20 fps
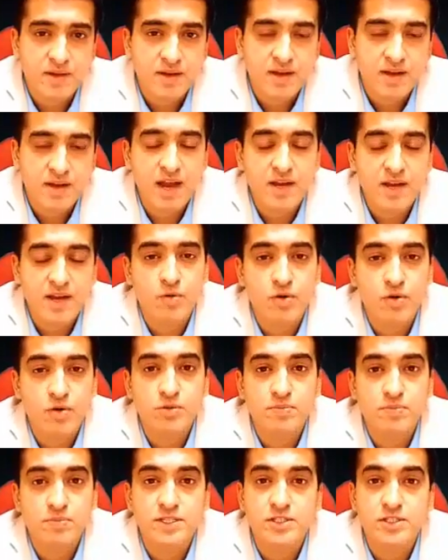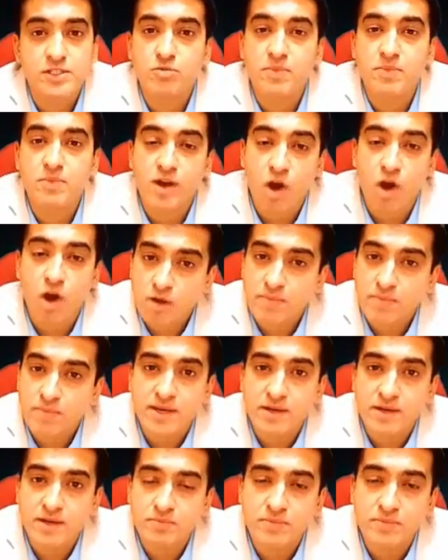I want to pursue my hobby,
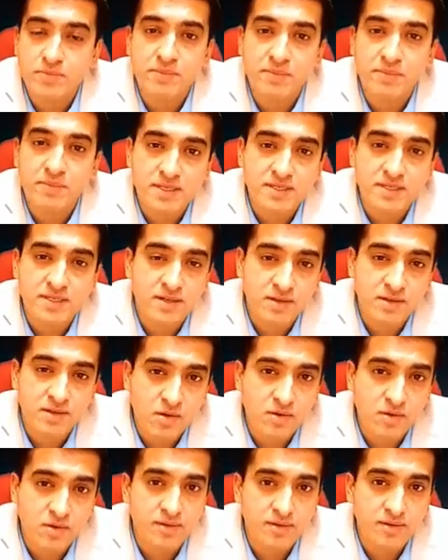could be a personal goal.